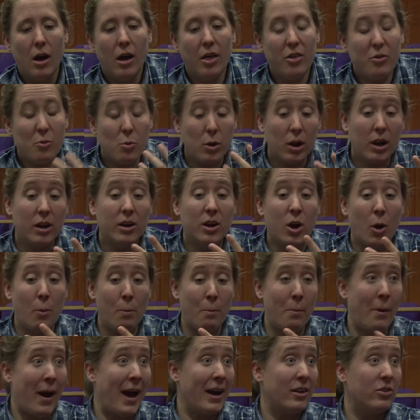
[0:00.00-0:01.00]
I thought, well, I'll go
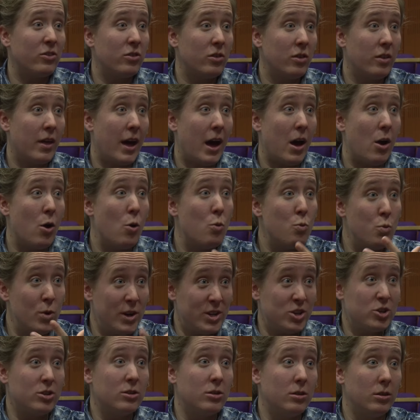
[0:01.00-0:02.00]
back to that
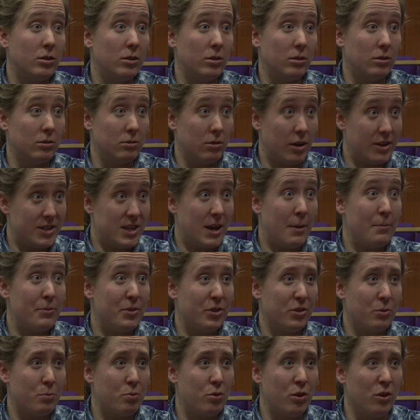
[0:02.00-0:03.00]
original attempt
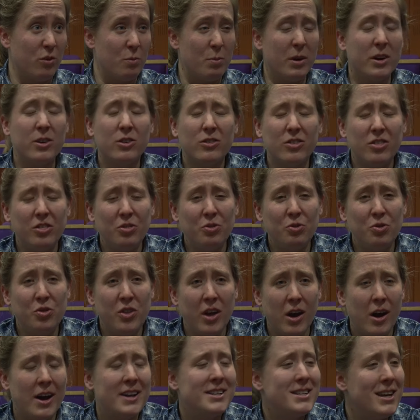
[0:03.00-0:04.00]
at a proof because
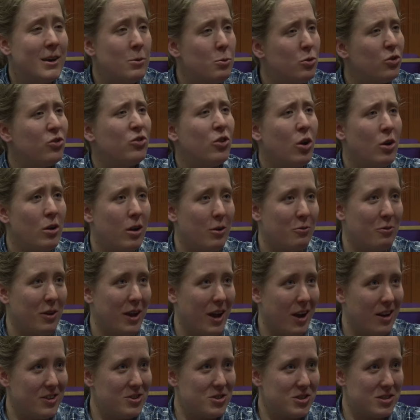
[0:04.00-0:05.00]
the idea was so
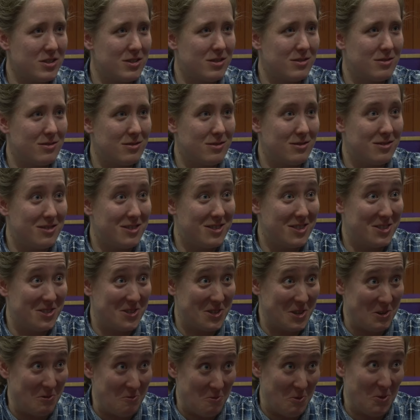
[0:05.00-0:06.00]
lovely. I just mm.
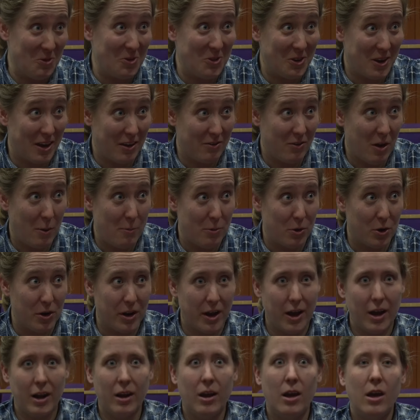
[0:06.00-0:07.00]
didn't want to give up on
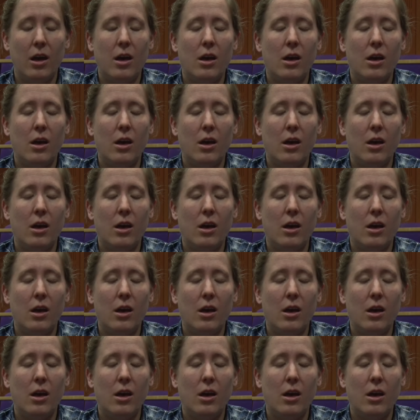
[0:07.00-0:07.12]
it.